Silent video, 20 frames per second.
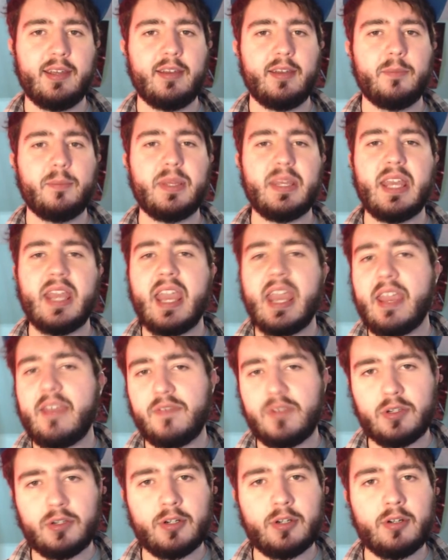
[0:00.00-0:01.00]

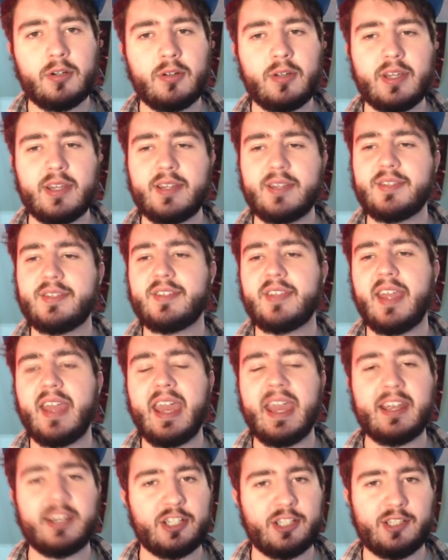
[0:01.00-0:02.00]
behavior, his
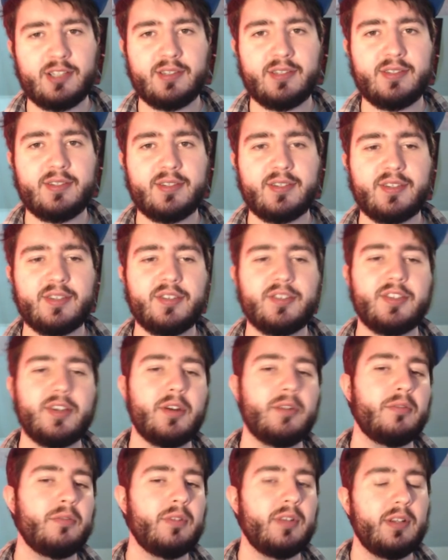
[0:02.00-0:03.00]
actions
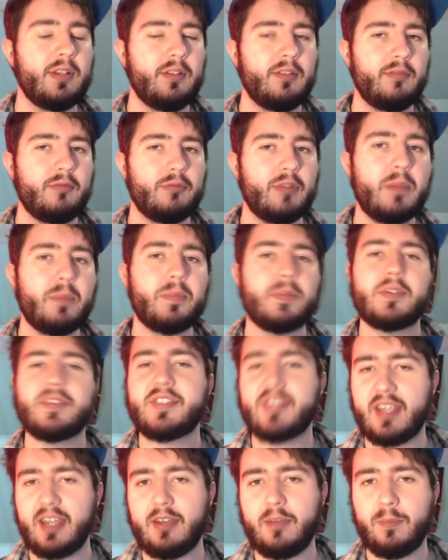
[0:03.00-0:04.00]
don't
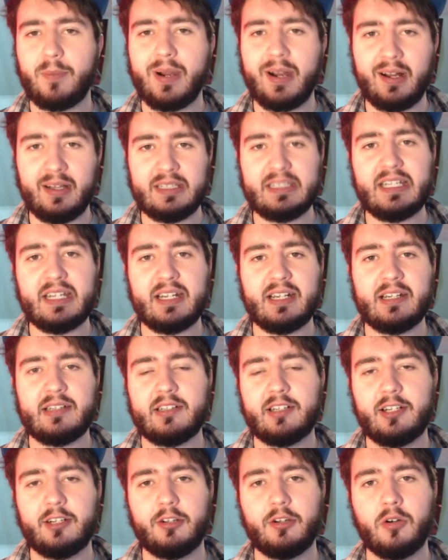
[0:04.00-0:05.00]
represent Polygon
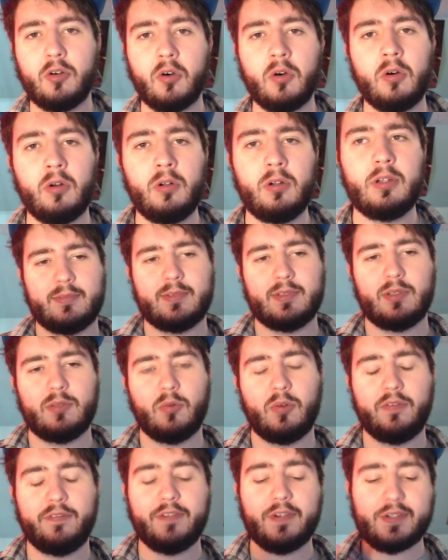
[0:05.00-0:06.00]
on whole.
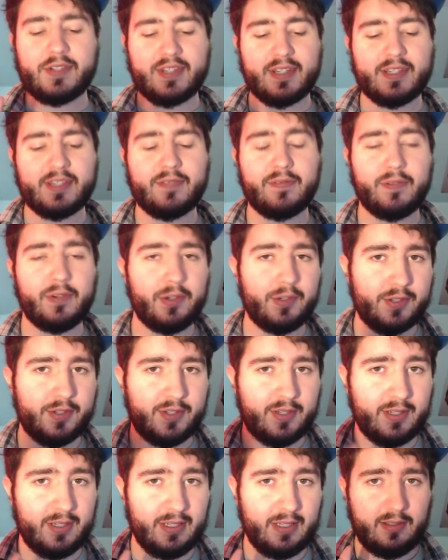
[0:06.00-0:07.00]
Well, first things
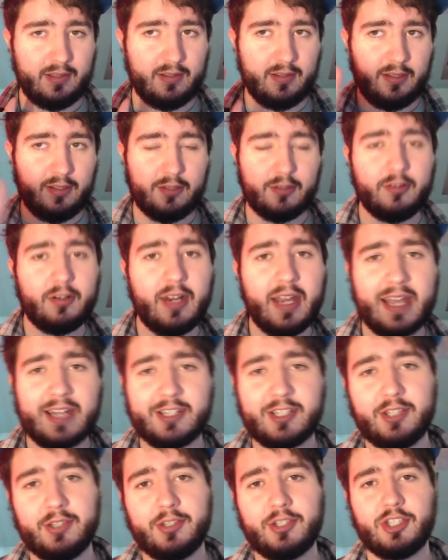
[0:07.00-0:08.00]
first, your
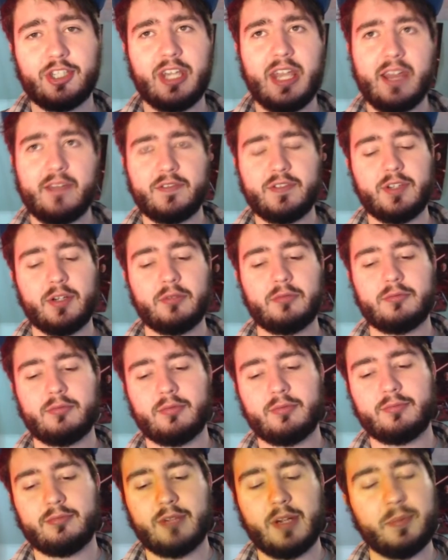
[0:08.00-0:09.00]
actions, Shaft,
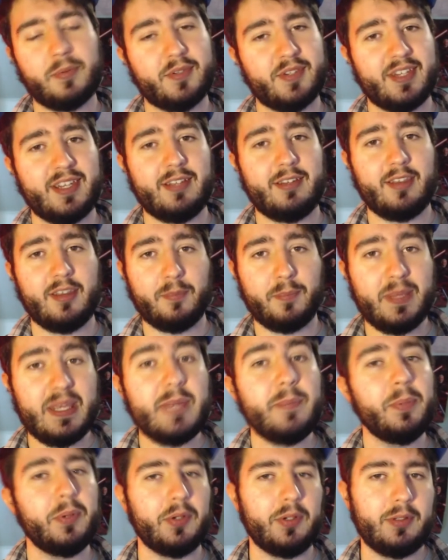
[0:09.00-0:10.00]
don't represent the
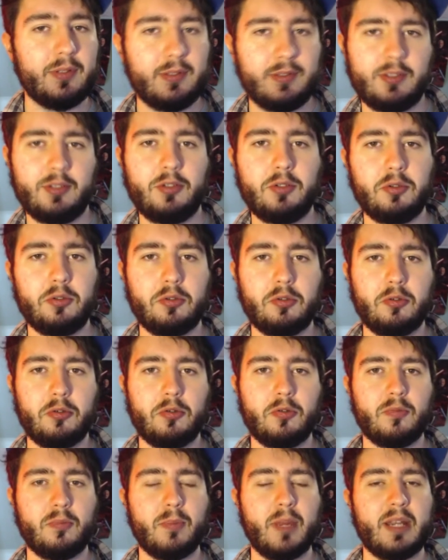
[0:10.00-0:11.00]
people
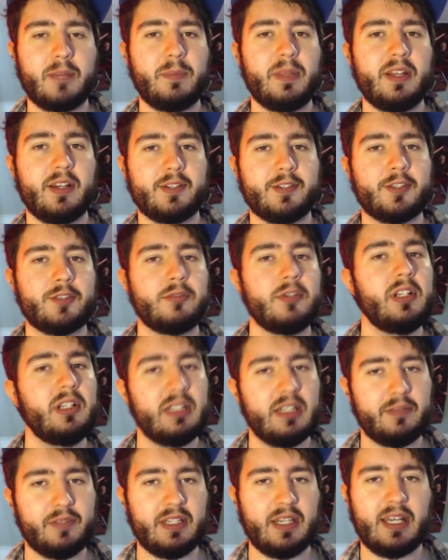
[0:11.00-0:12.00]
who might be on screen
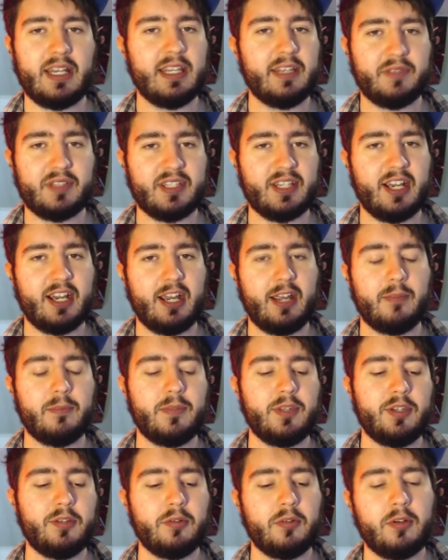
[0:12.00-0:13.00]
at any given
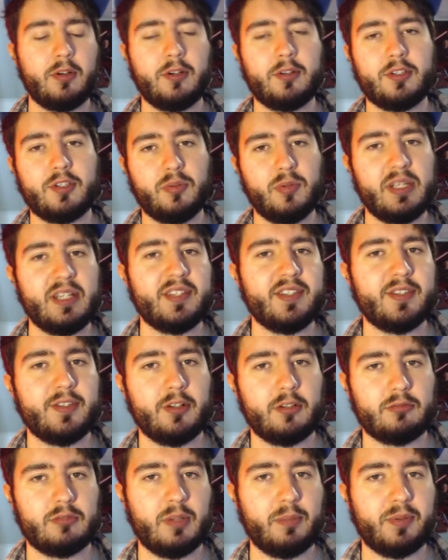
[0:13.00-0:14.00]
time. Your tweets
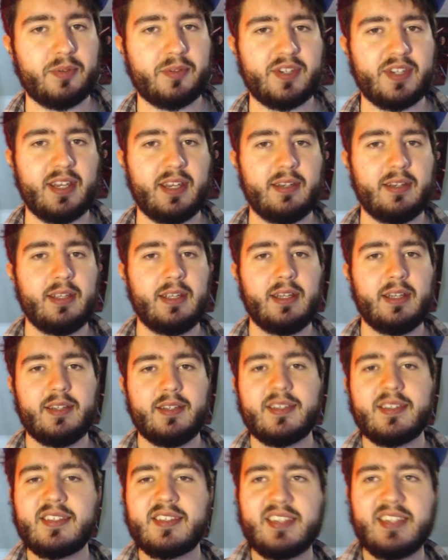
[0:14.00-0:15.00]
don't represent
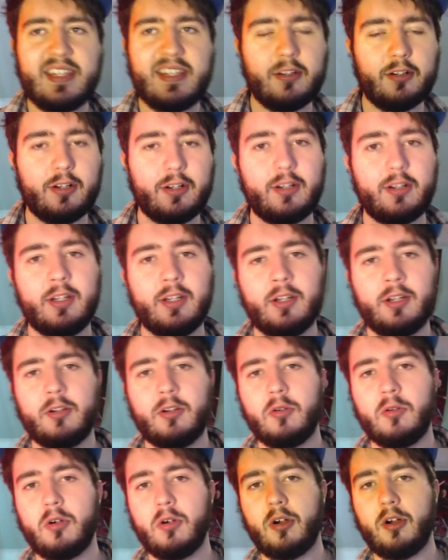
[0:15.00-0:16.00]
Seeker
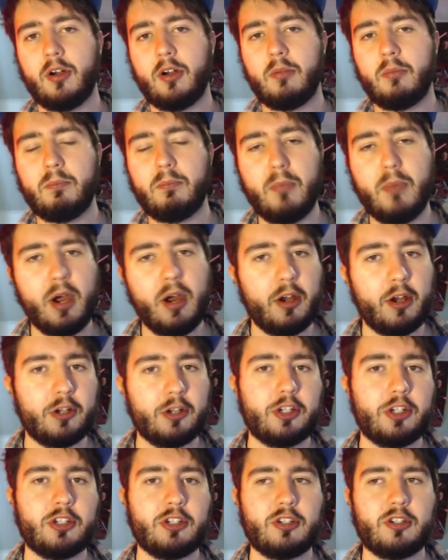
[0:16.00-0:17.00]
or
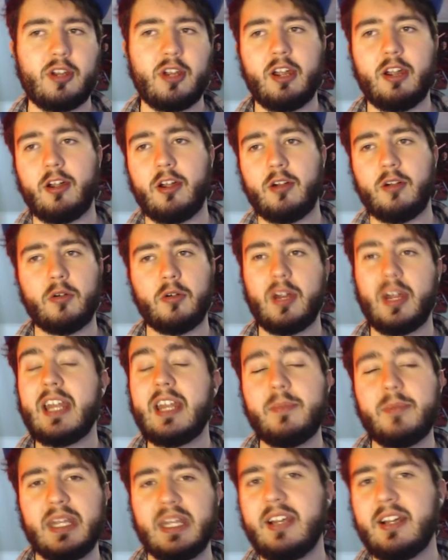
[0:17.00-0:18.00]
Marsh or
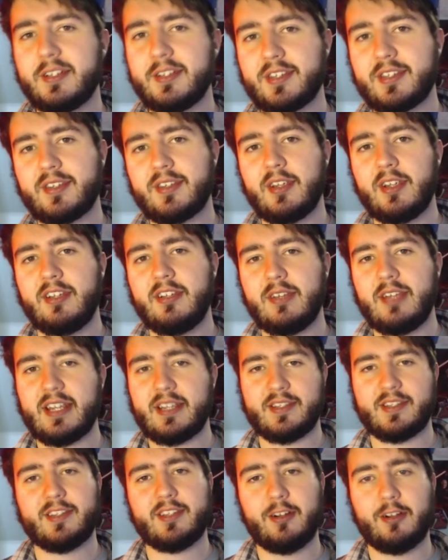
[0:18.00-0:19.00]
anybody else
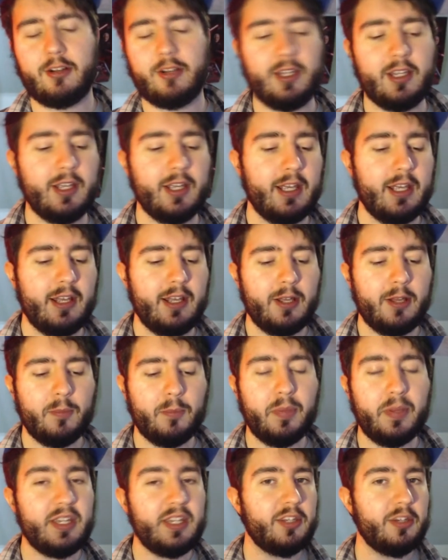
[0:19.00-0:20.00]
necessarily,
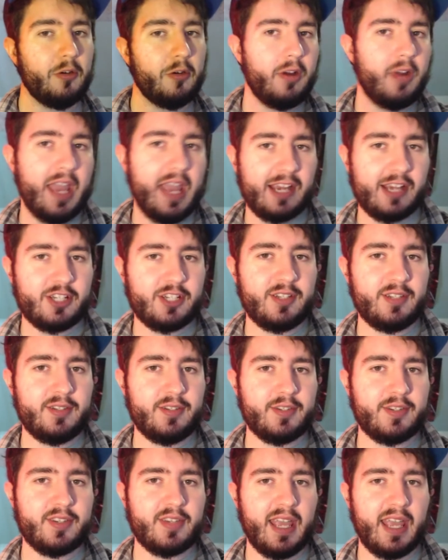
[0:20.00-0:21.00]
but your
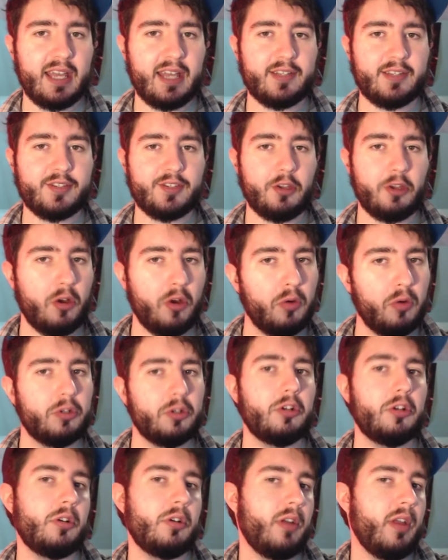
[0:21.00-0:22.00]
actions as
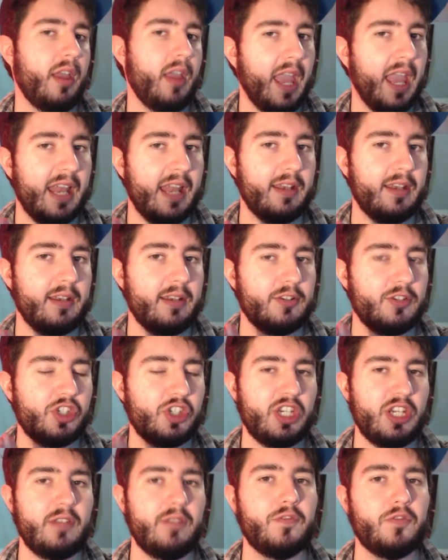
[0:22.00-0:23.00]
owner and
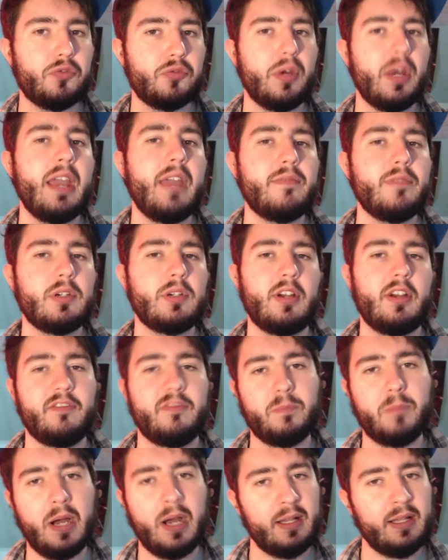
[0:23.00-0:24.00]
chief driver
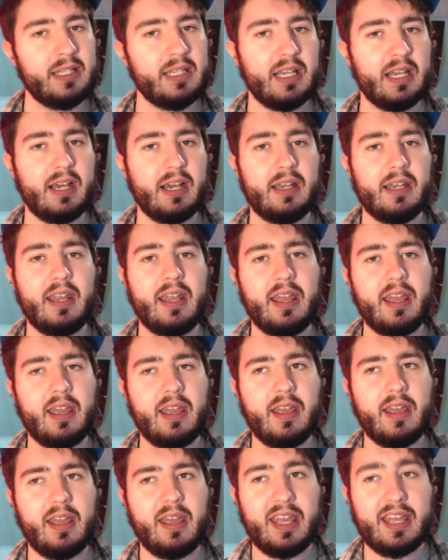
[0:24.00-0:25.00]
of Polygon
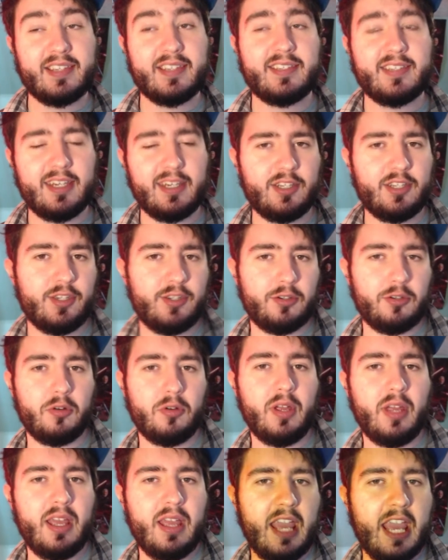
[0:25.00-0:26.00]

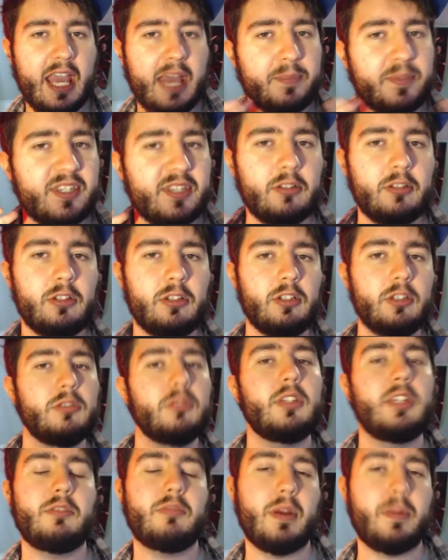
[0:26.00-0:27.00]
SC2
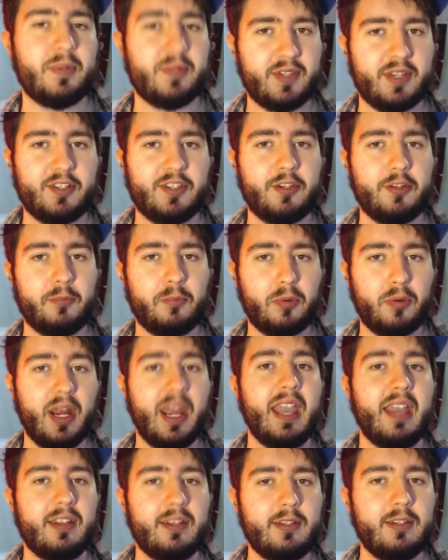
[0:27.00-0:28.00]
absolutely represents your
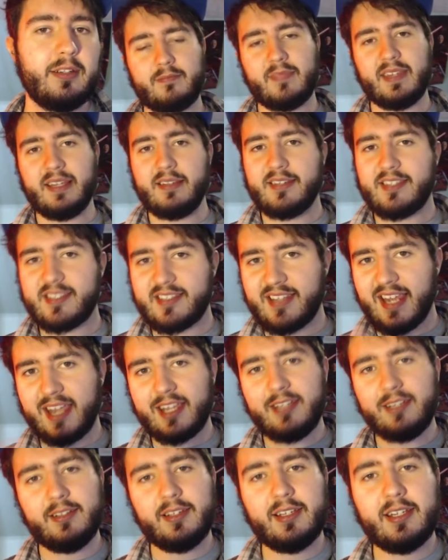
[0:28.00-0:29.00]
brand.
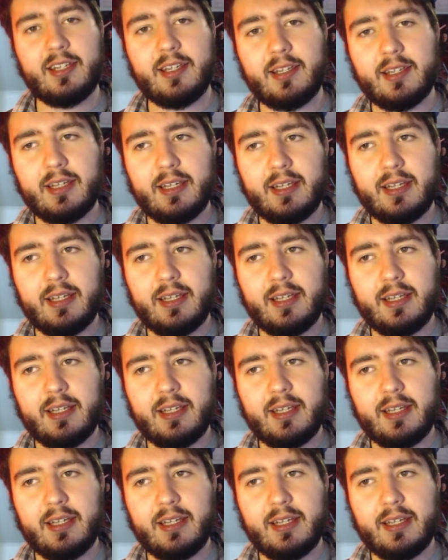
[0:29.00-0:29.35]
Secondly,